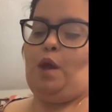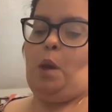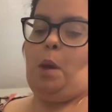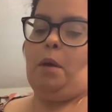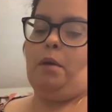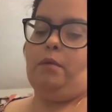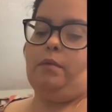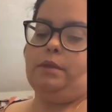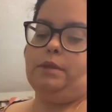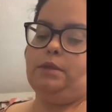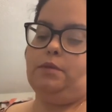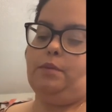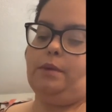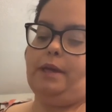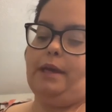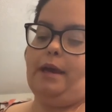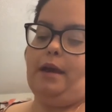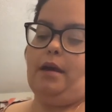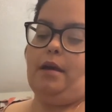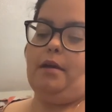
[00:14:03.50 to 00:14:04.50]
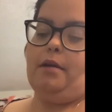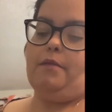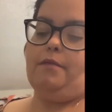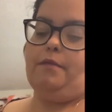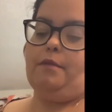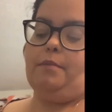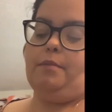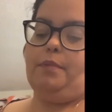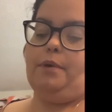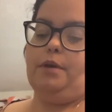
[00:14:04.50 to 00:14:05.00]
Once we have
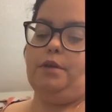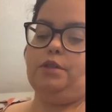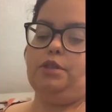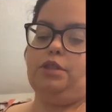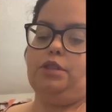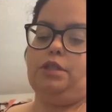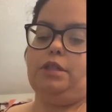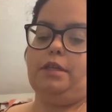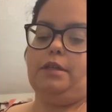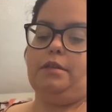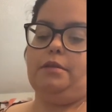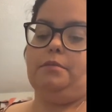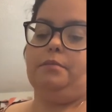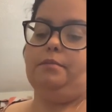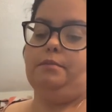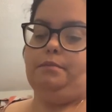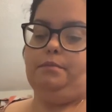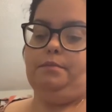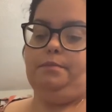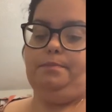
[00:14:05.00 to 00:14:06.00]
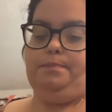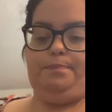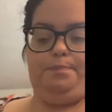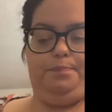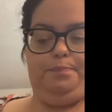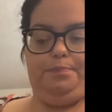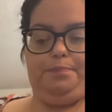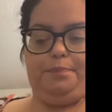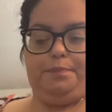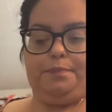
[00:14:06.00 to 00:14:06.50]
pushed in the
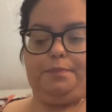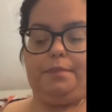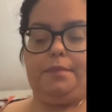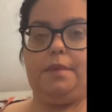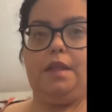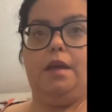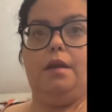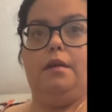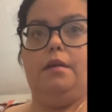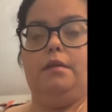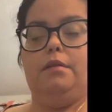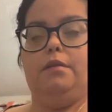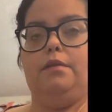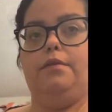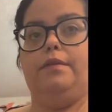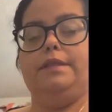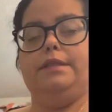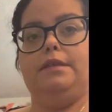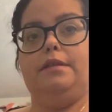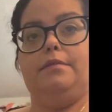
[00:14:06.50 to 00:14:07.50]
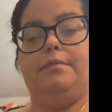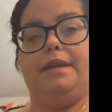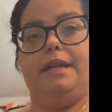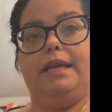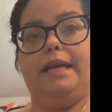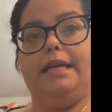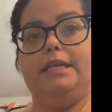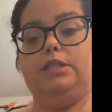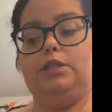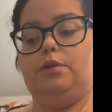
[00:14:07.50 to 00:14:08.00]
rest of the
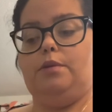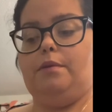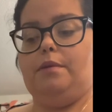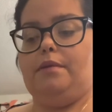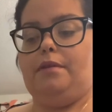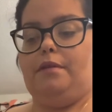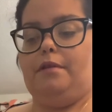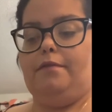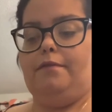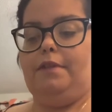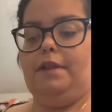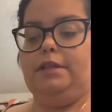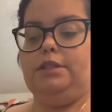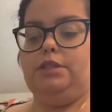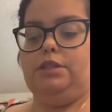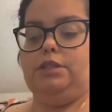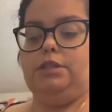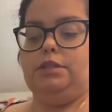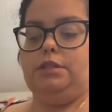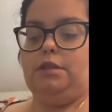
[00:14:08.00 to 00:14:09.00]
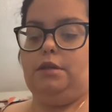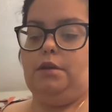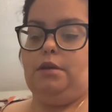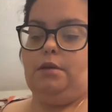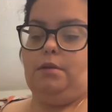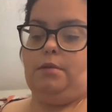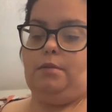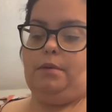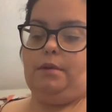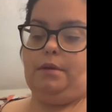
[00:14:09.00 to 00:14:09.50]
medication with our flush,
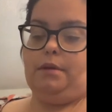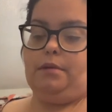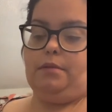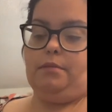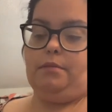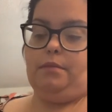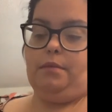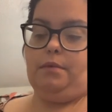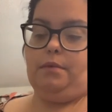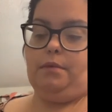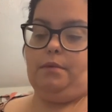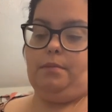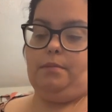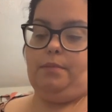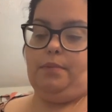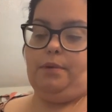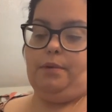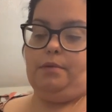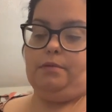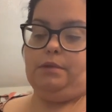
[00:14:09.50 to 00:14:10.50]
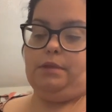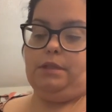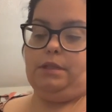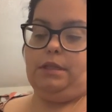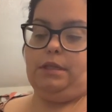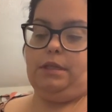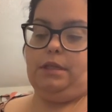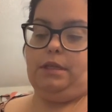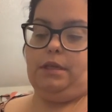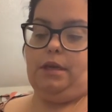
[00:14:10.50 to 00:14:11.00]
we can
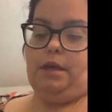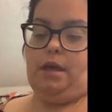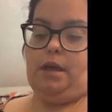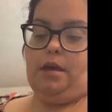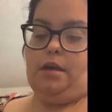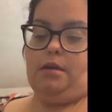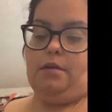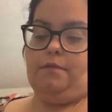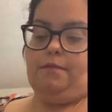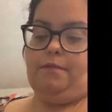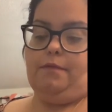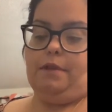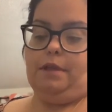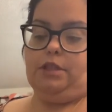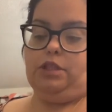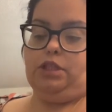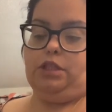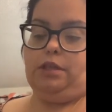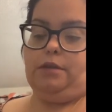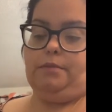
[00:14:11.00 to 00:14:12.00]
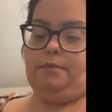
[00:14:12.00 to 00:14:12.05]
proceed and flush it.